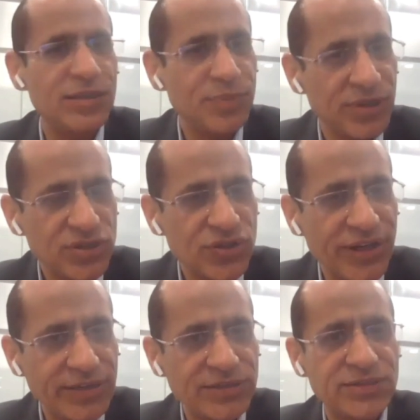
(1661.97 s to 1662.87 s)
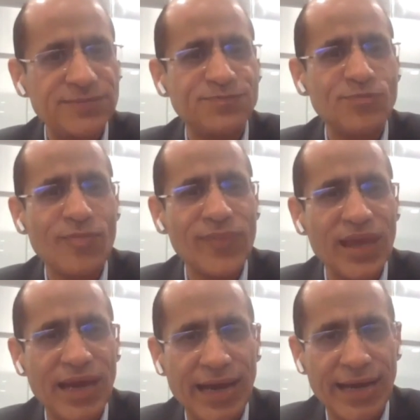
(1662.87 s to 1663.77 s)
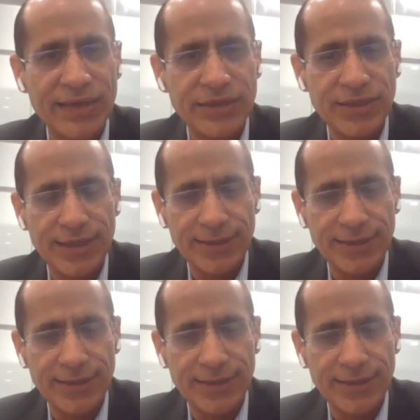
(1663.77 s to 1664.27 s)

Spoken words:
the purse strings, and